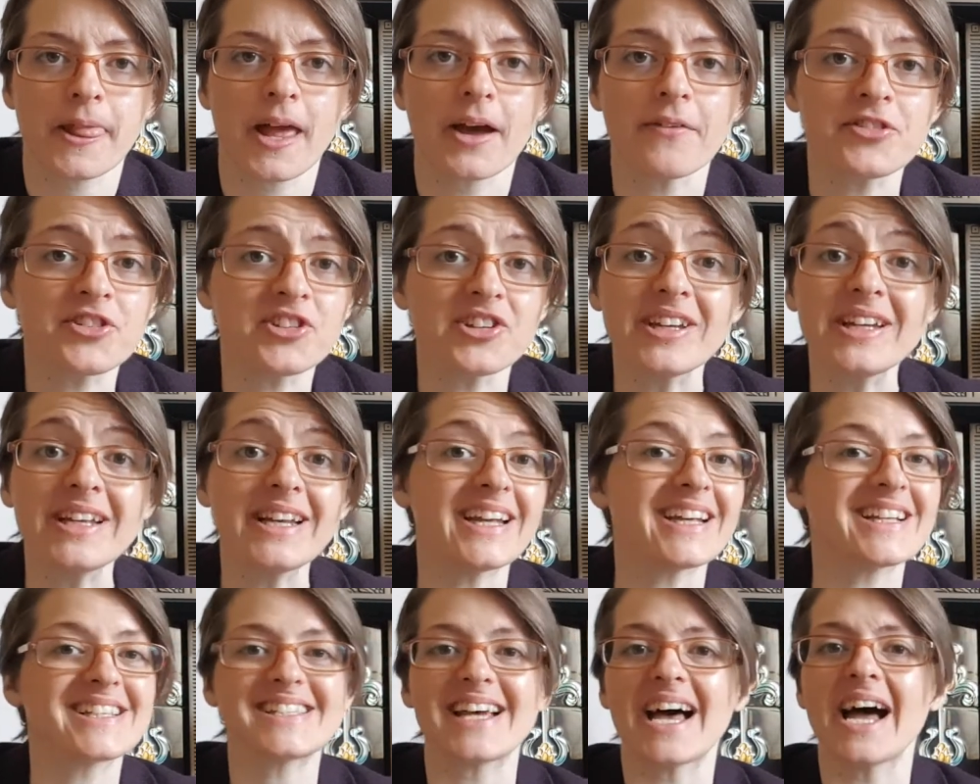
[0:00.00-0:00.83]
I've seen
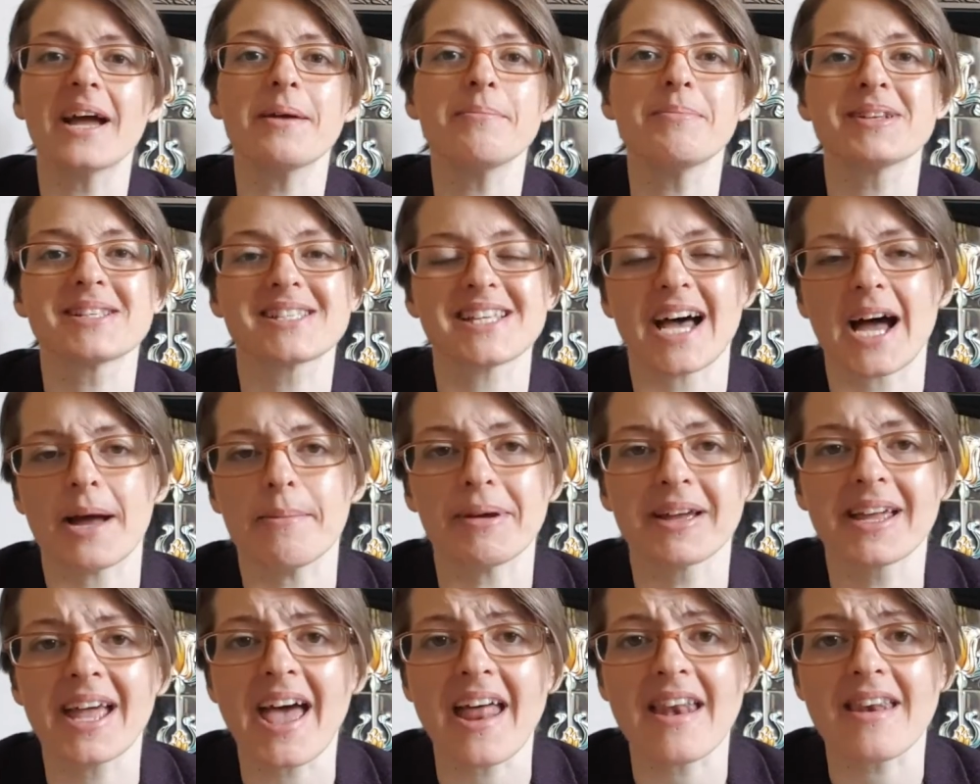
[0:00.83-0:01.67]
it time and time
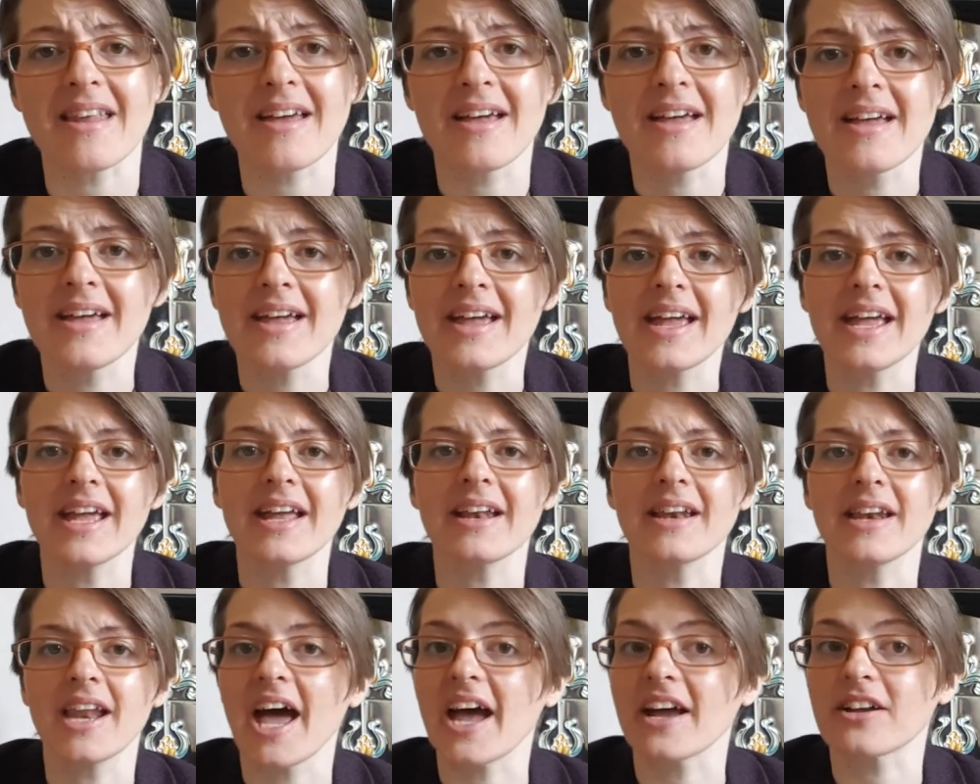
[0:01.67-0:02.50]
again
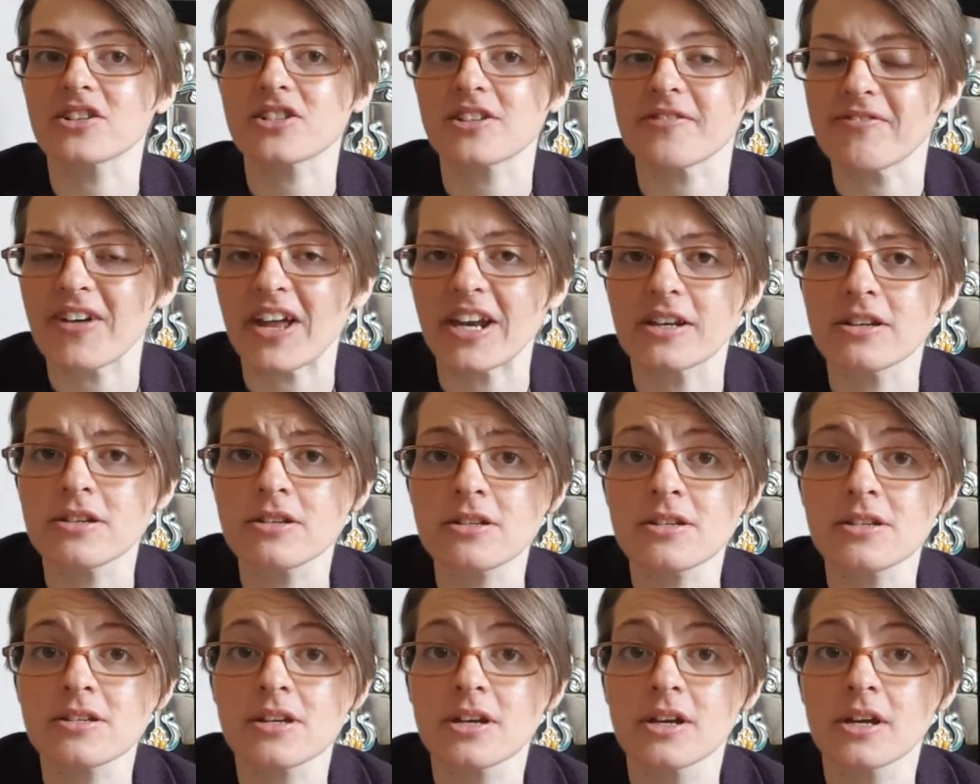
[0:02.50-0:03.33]
in
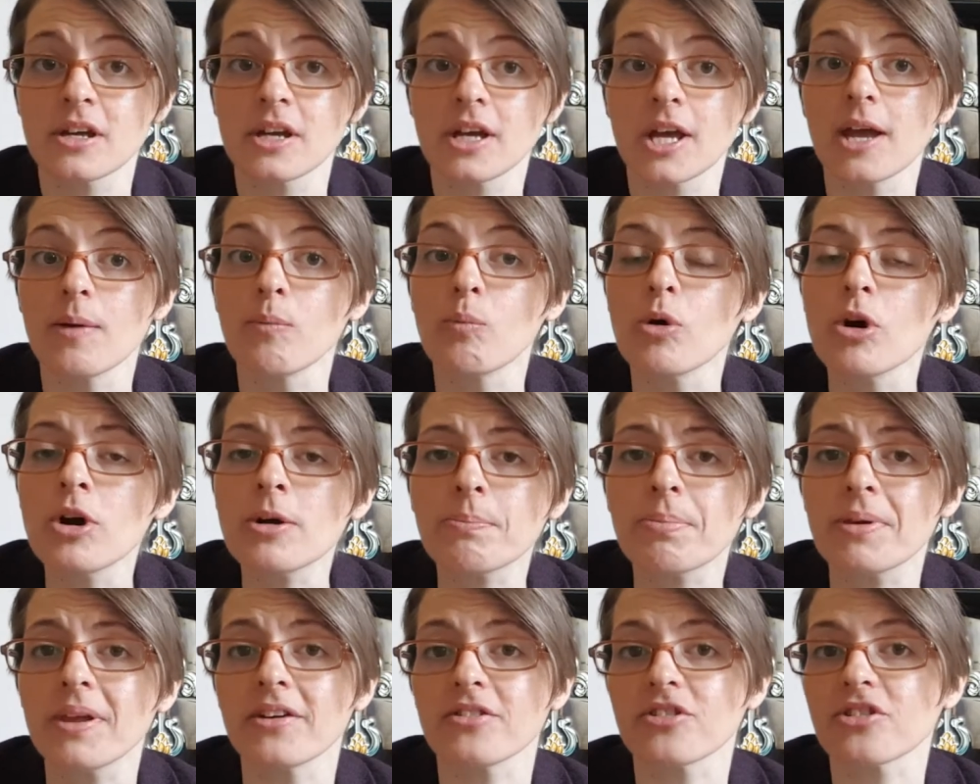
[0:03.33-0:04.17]
ex-offenders, in
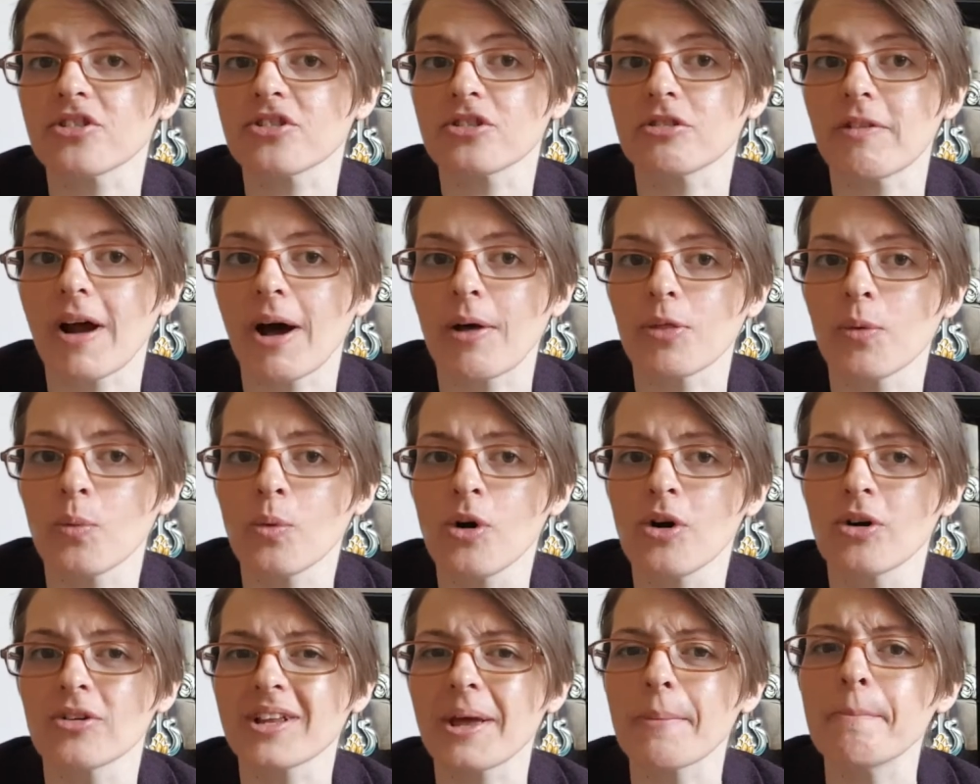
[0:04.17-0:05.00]
workplaces around the
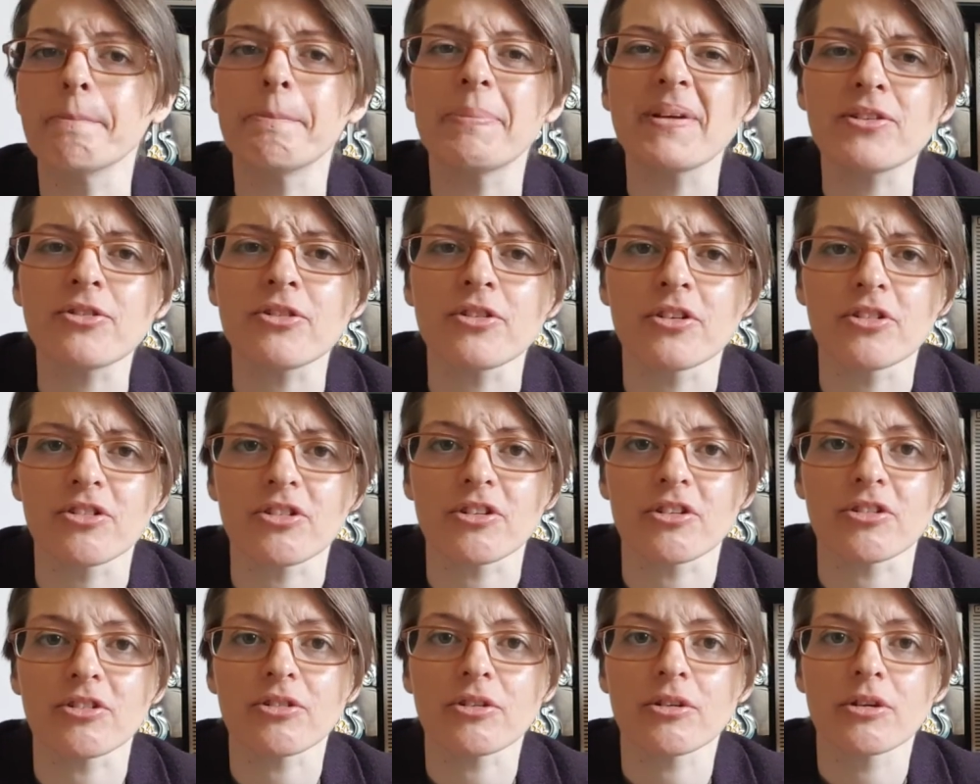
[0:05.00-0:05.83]
world, in
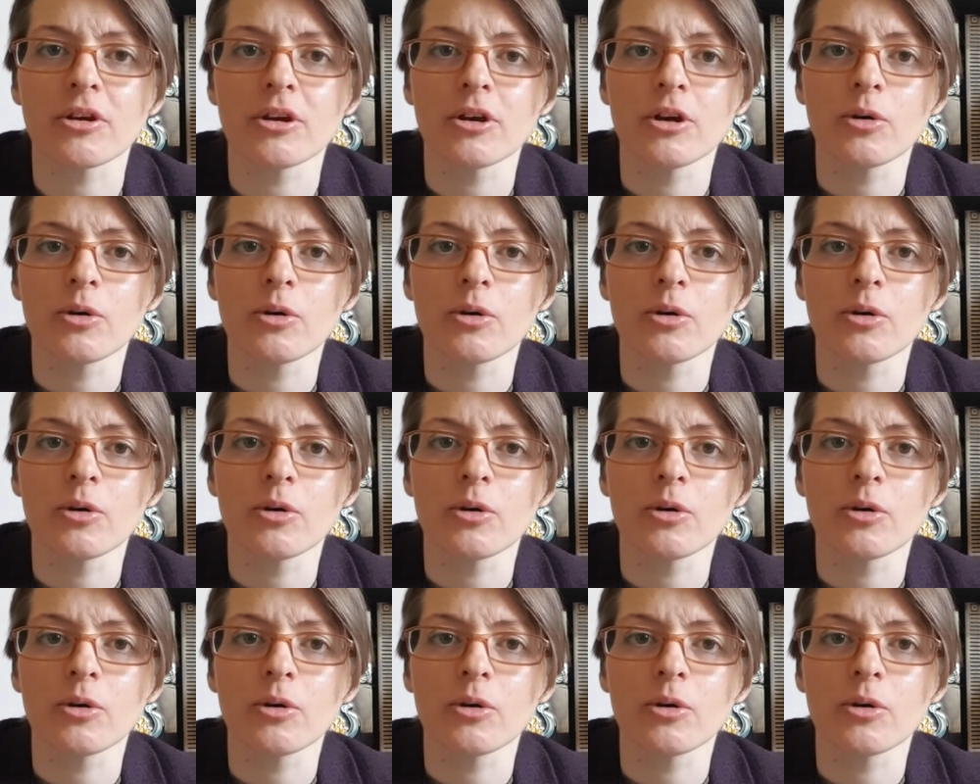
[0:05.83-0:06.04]
businesses,